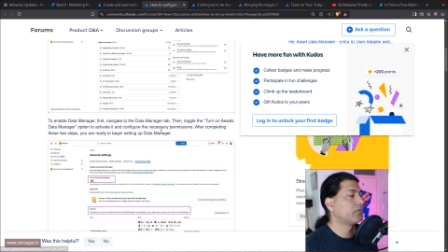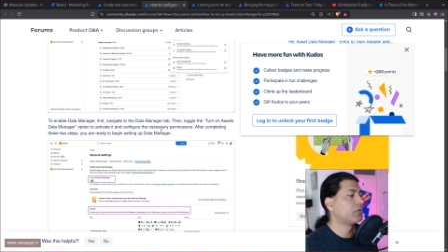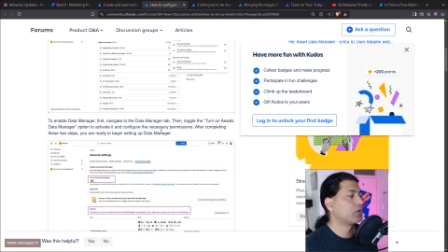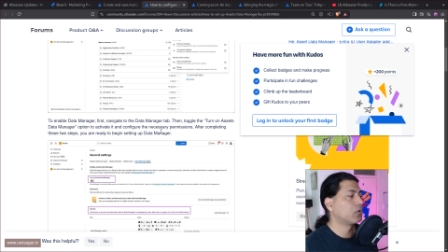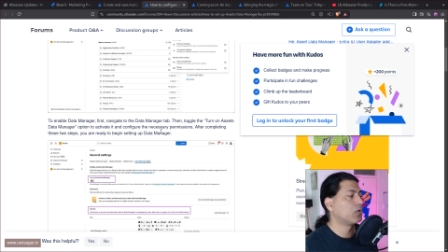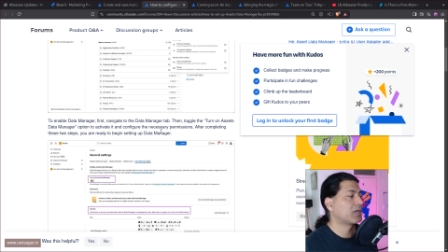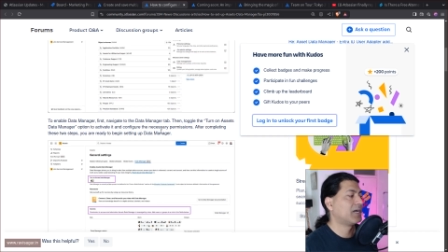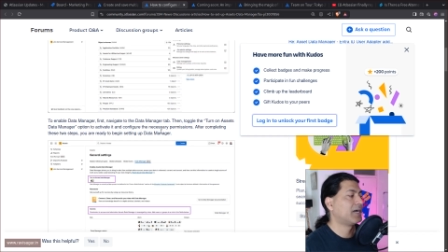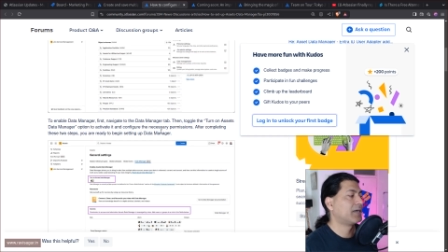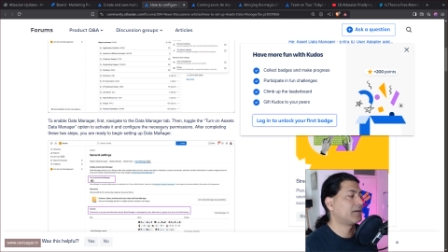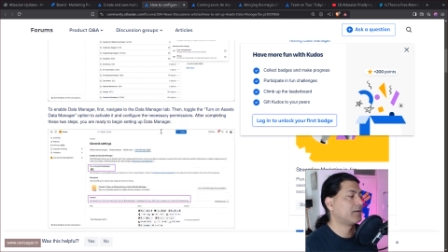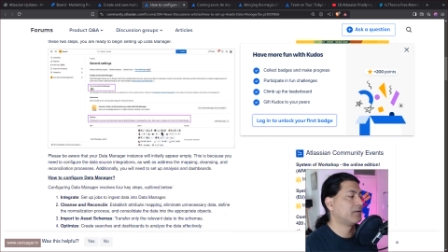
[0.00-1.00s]
If you want to look
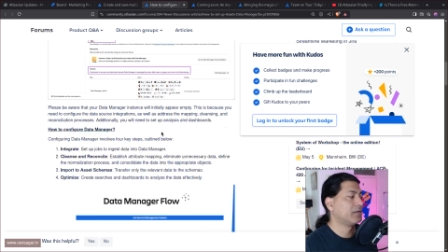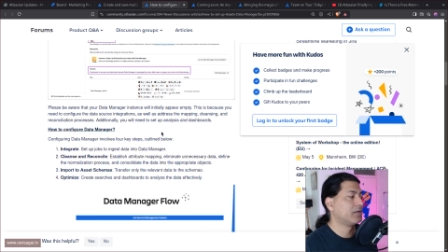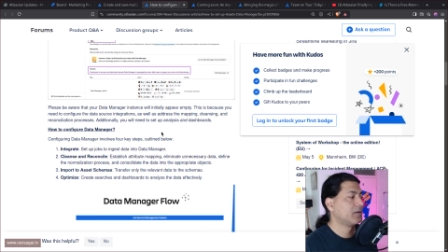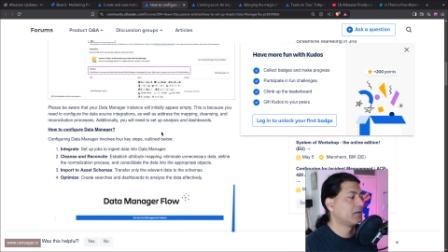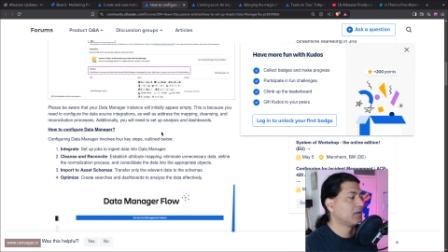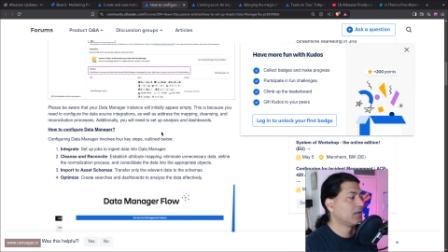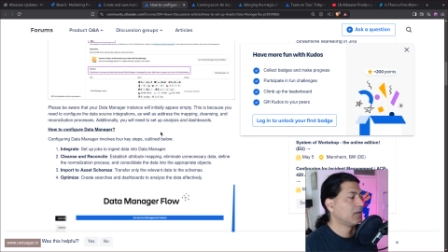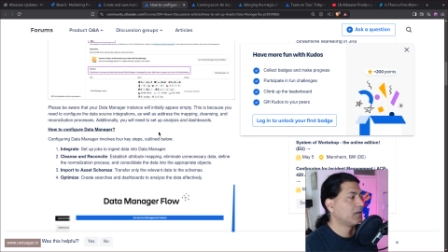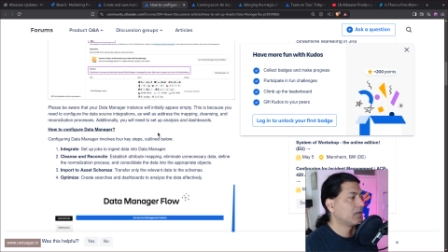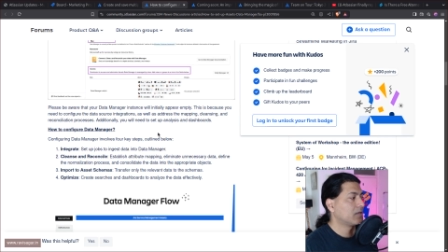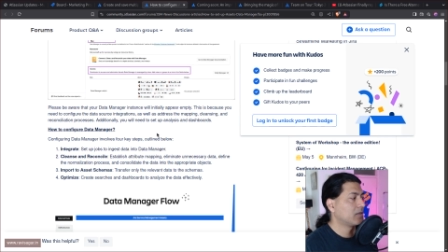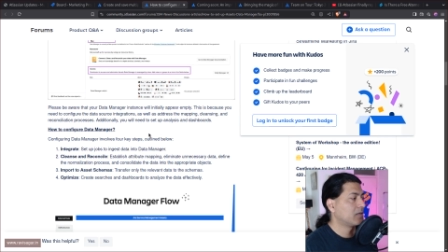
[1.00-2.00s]
at
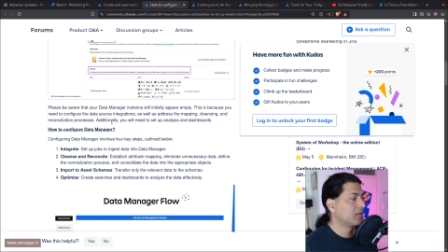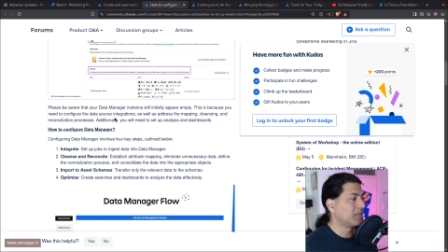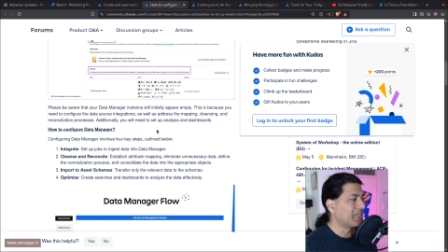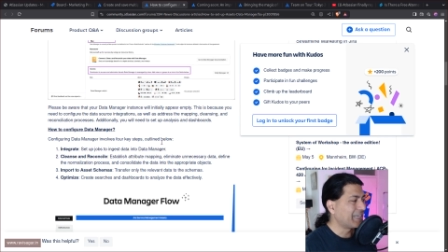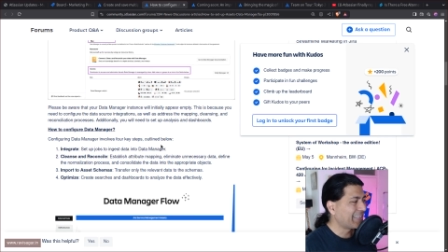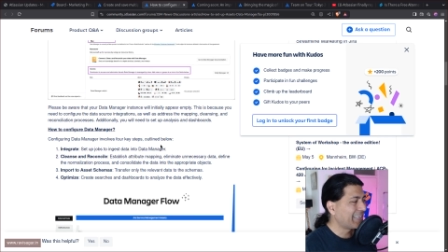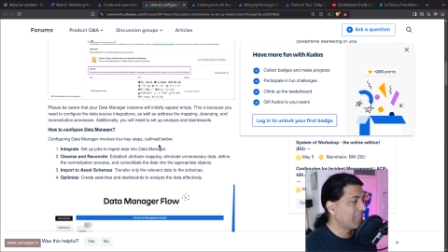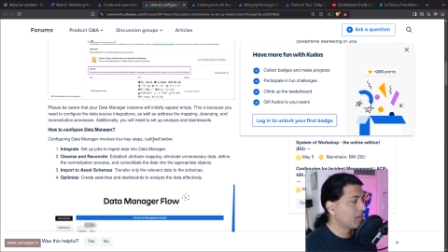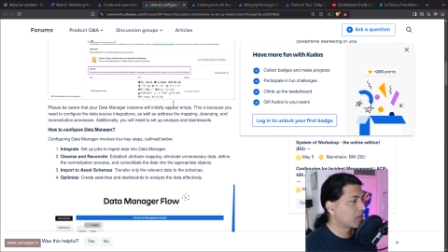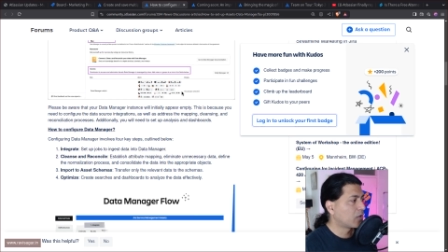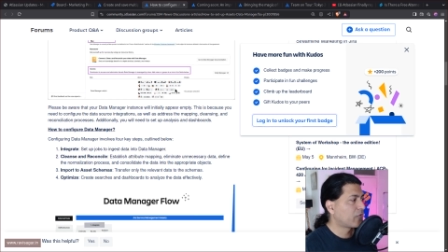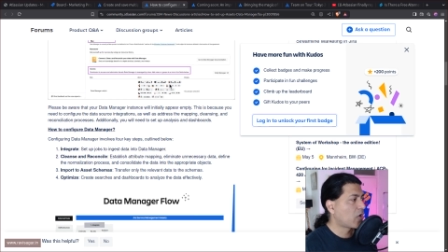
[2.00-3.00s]
the
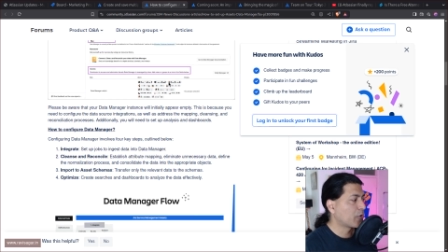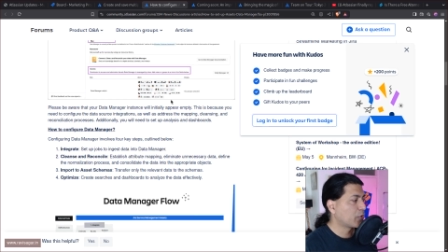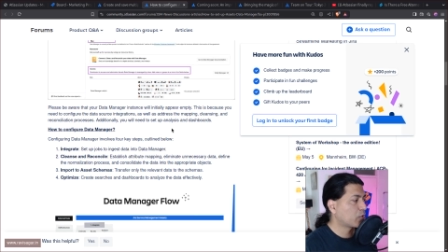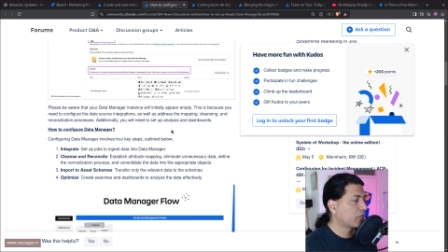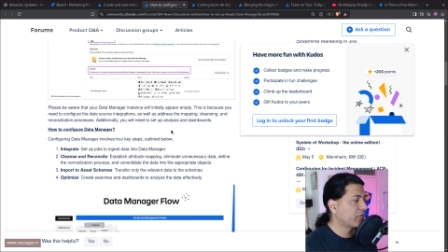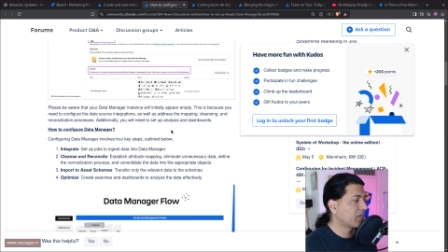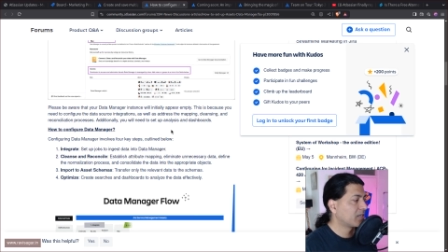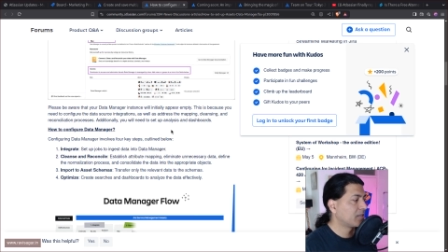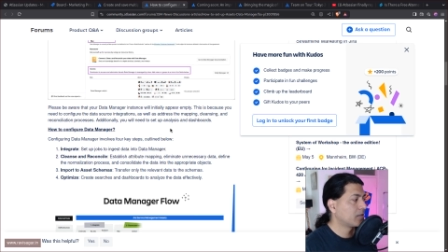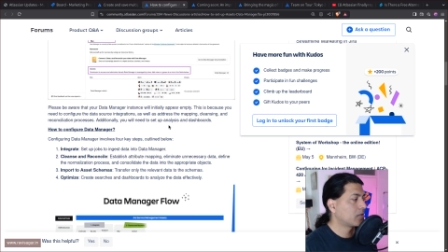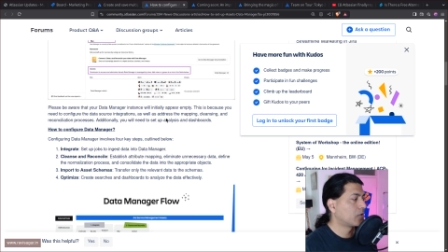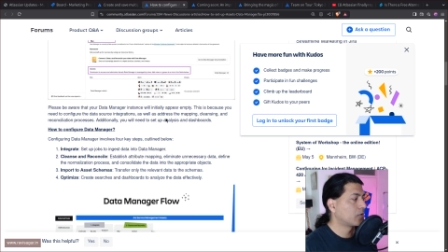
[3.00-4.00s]
details of how to
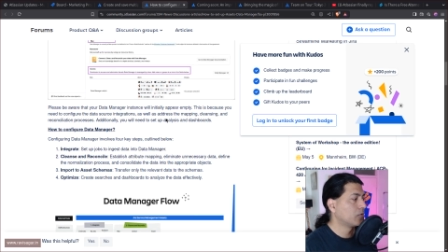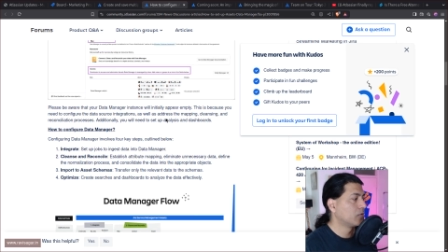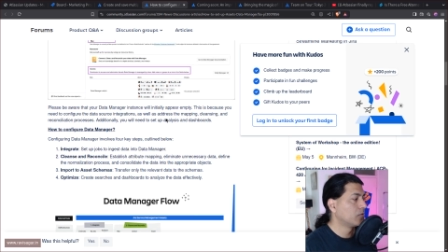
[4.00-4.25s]
configure this, how